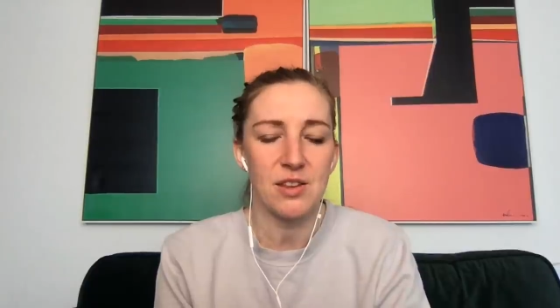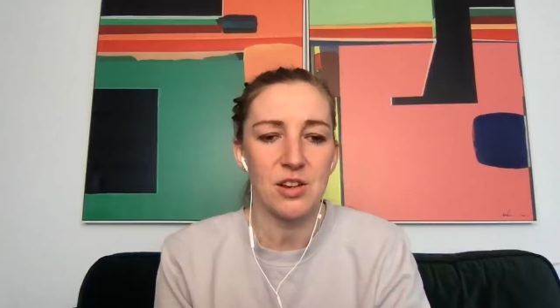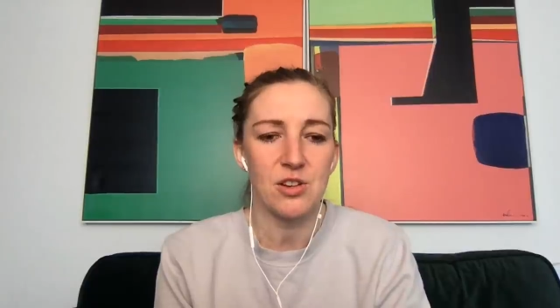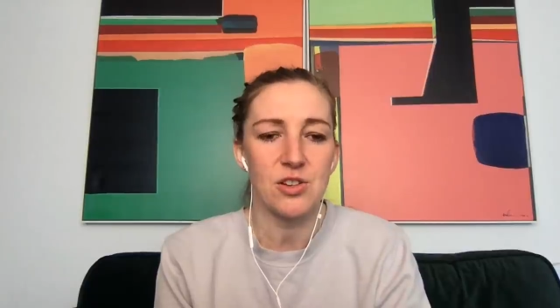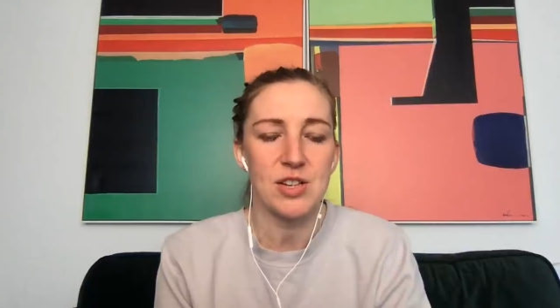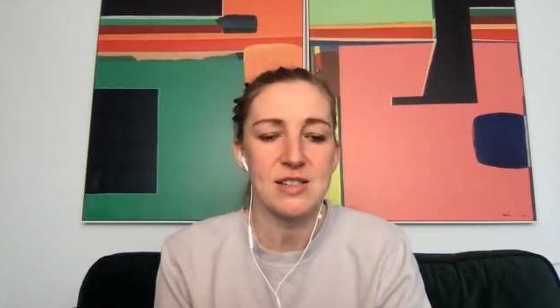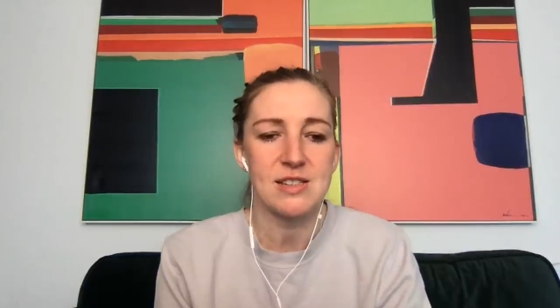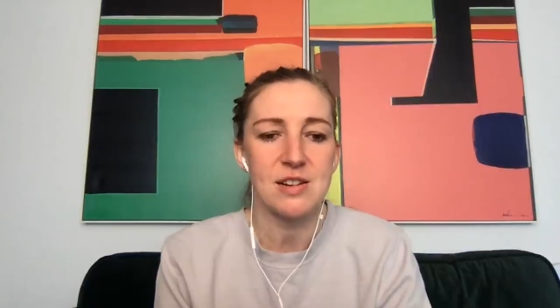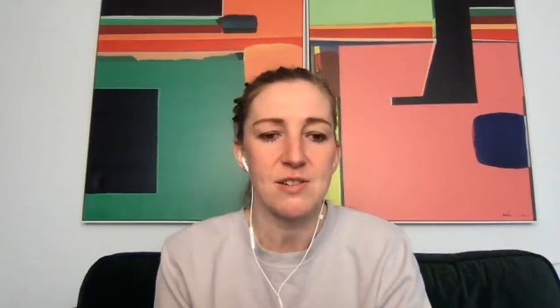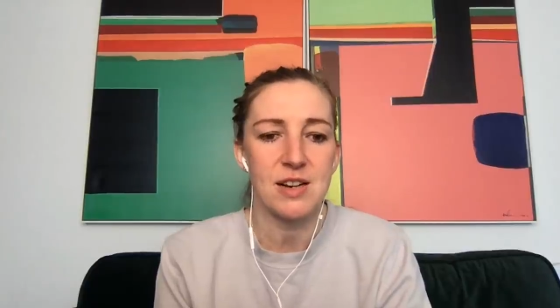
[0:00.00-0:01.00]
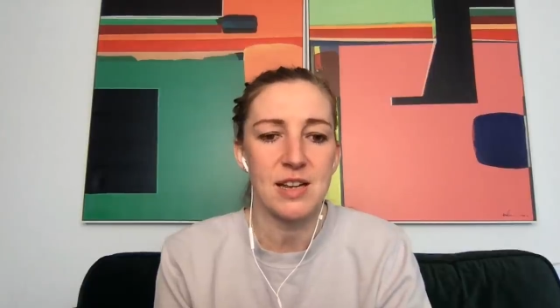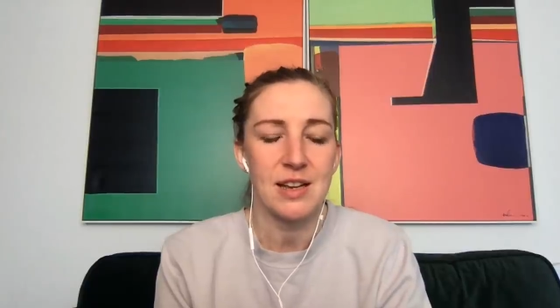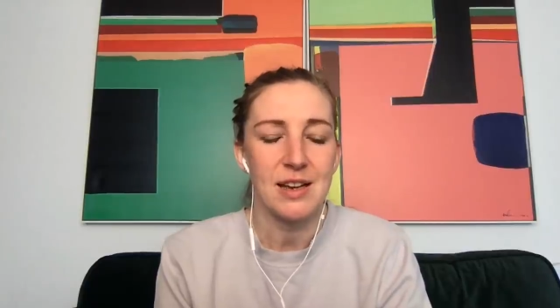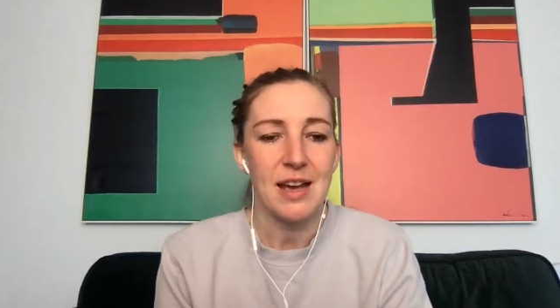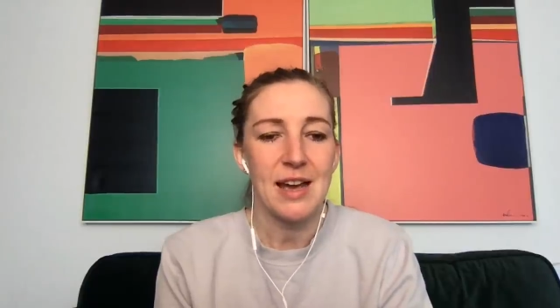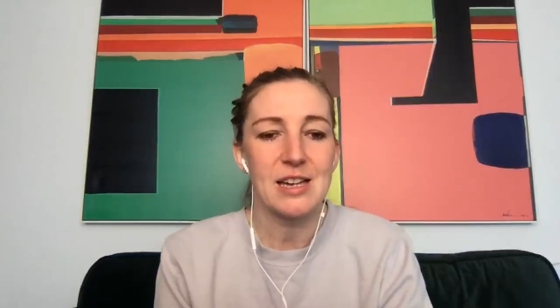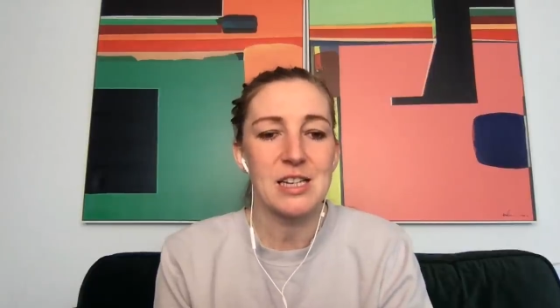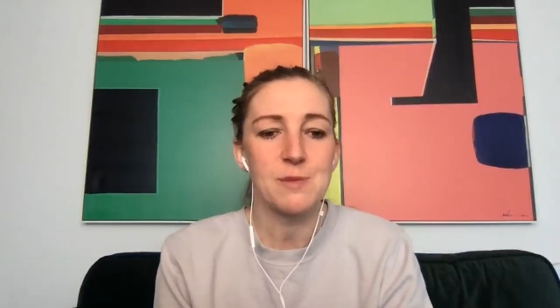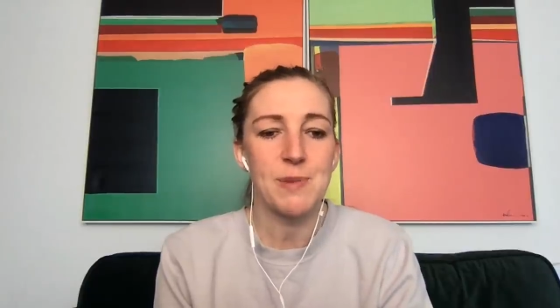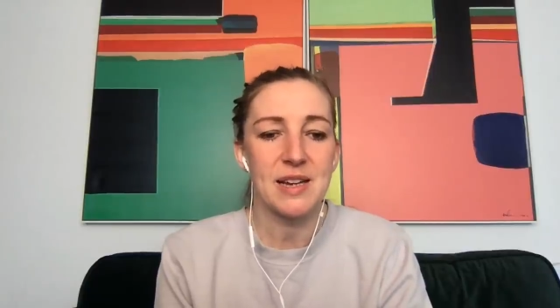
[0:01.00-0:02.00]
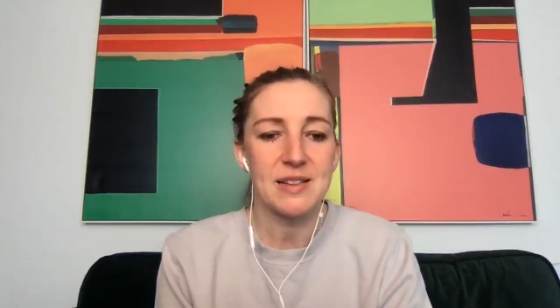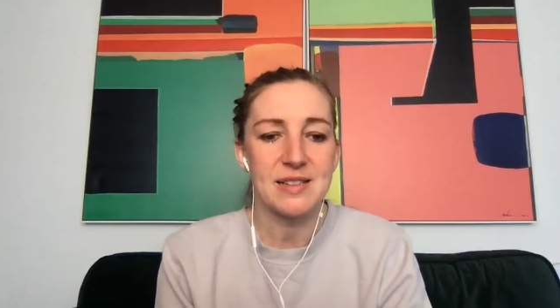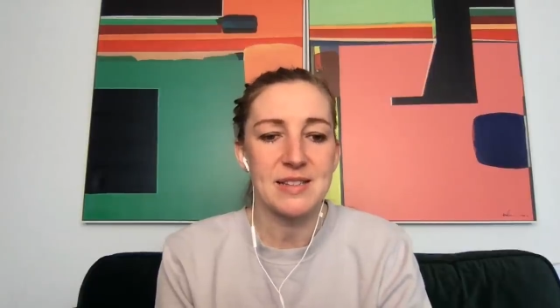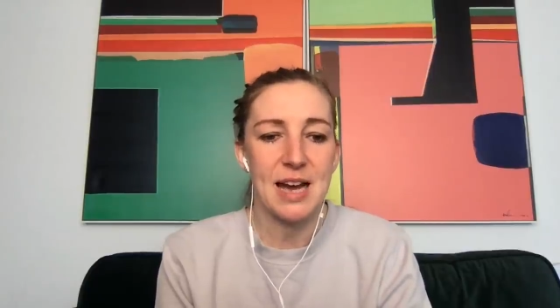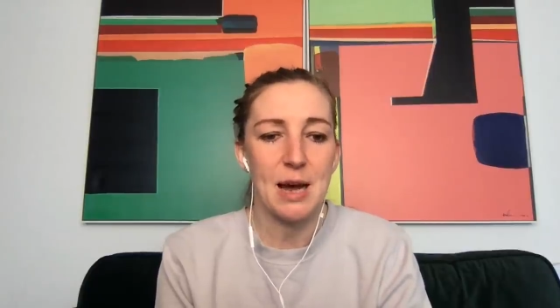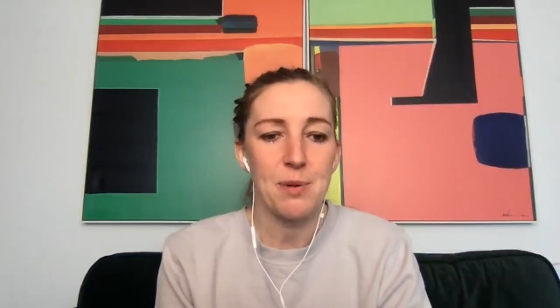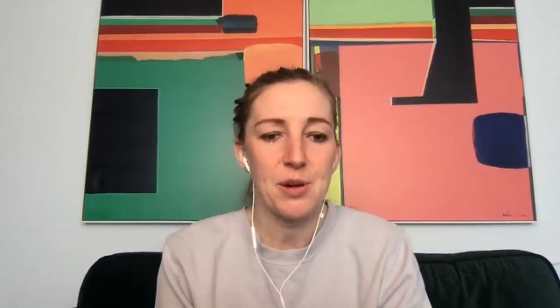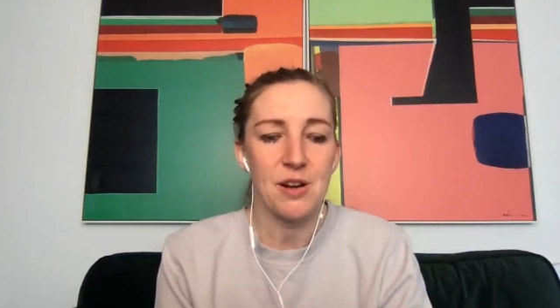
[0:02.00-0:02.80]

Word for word: that you're not necessarily expecting to happen?